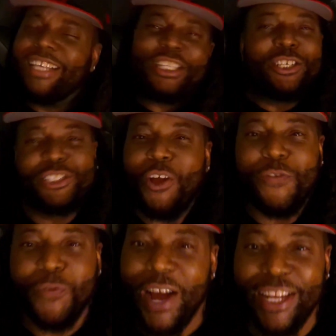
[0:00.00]
still
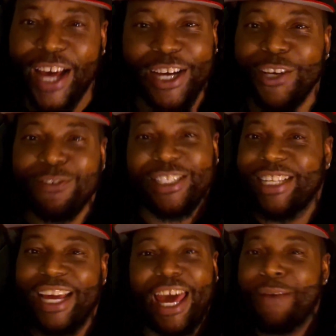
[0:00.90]
serving right now. You know what I'm saying?
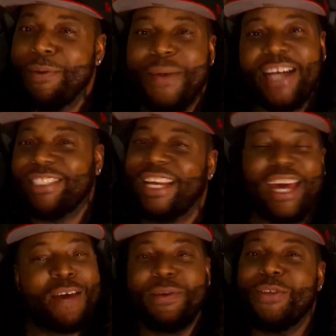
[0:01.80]
They can't be matching. They
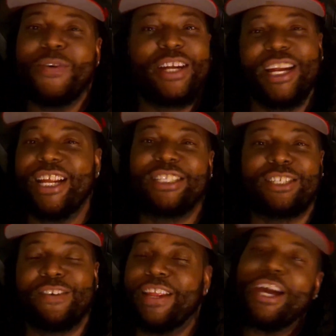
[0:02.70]
can't be doing none of that
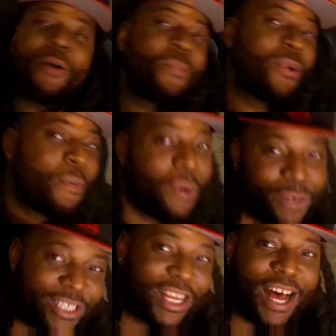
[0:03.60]
stuff. They gonna pull up on
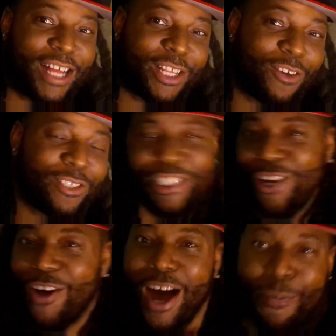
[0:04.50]
the side though. She
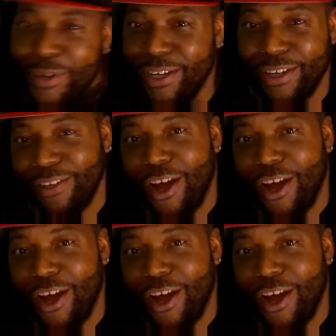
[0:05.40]
gonna hop in the